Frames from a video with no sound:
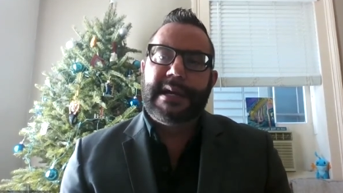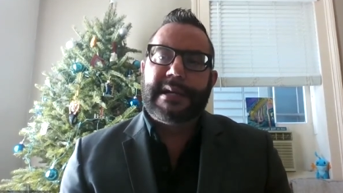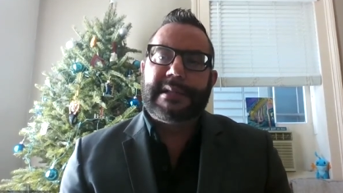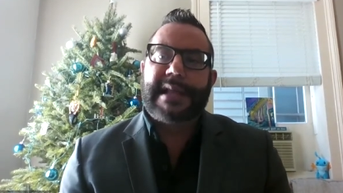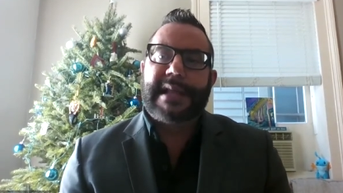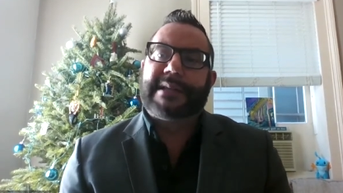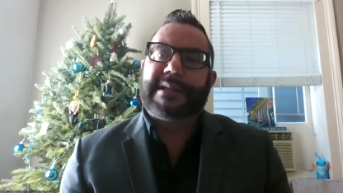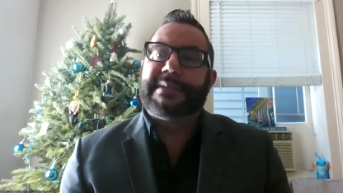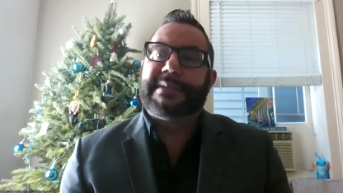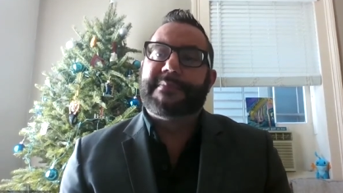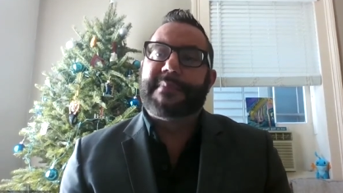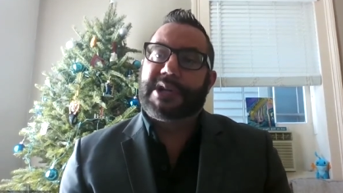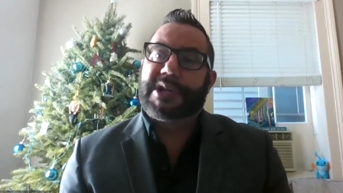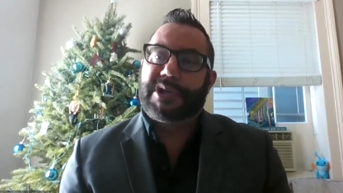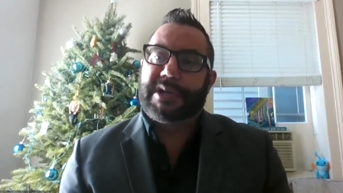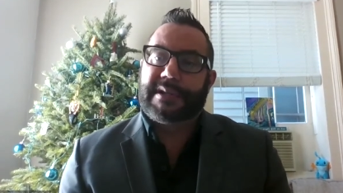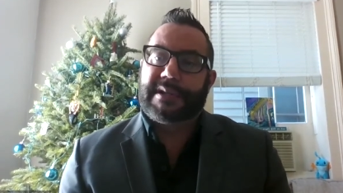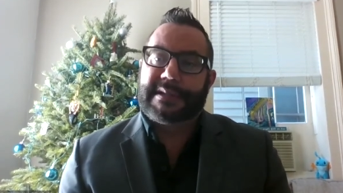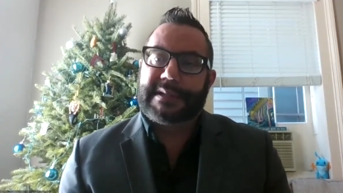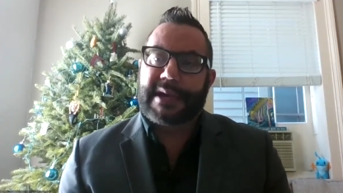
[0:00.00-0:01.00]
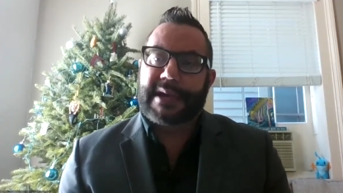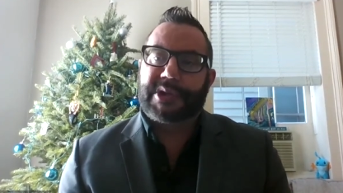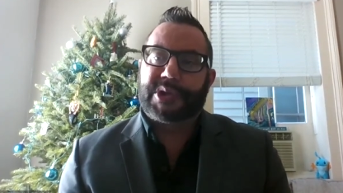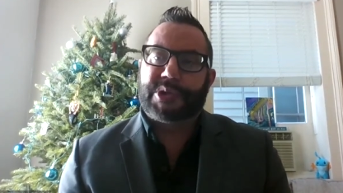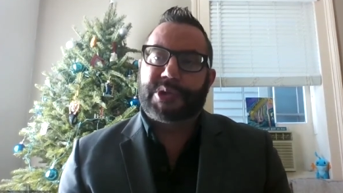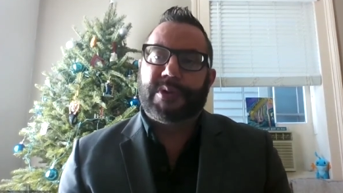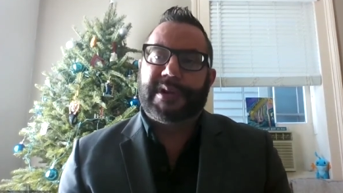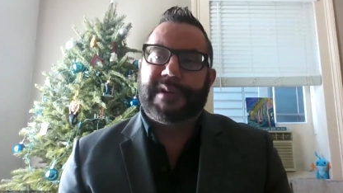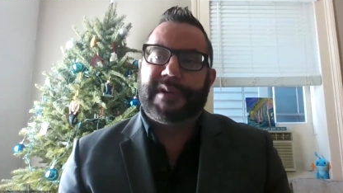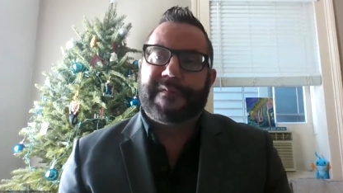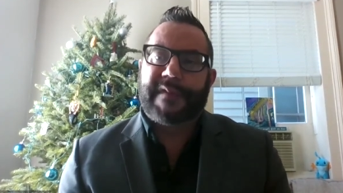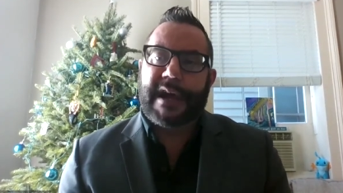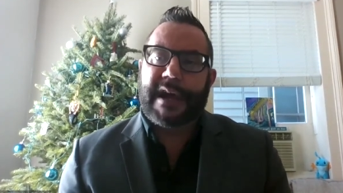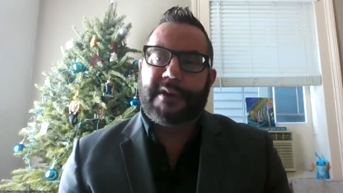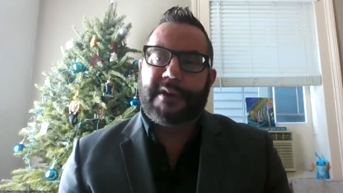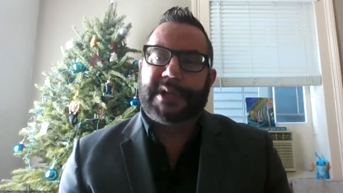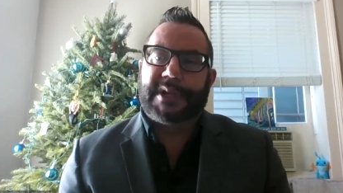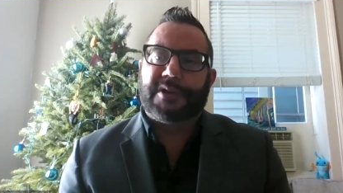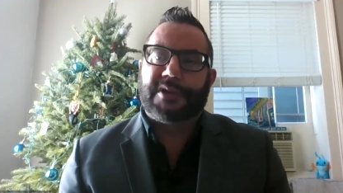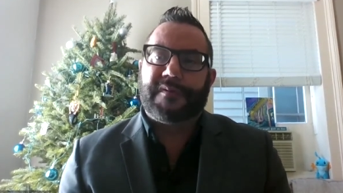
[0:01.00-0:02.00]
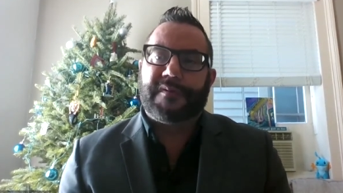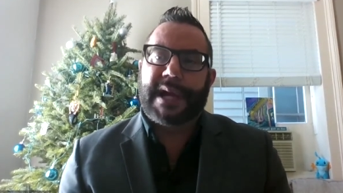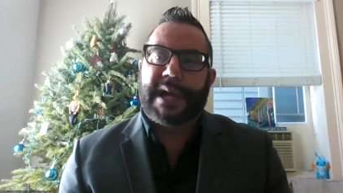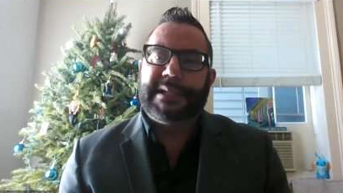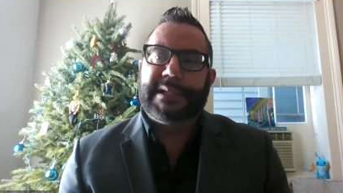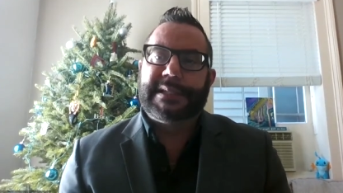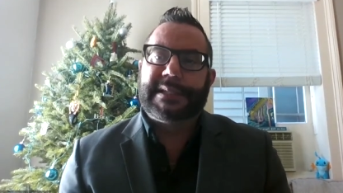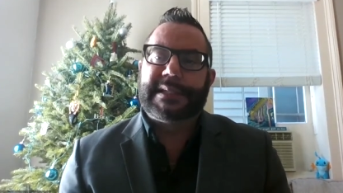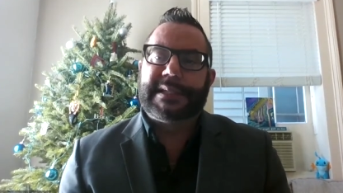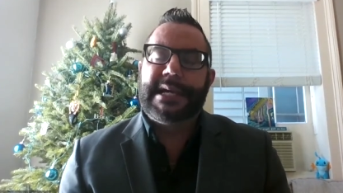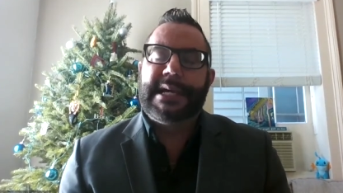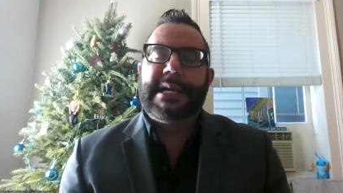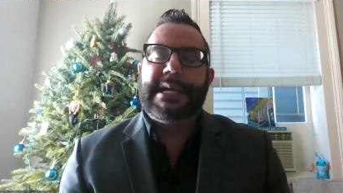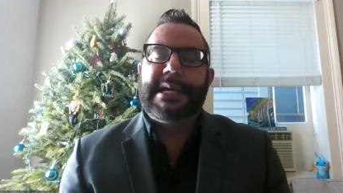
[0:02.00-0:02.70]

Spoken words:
not to mention sexual and environmental rights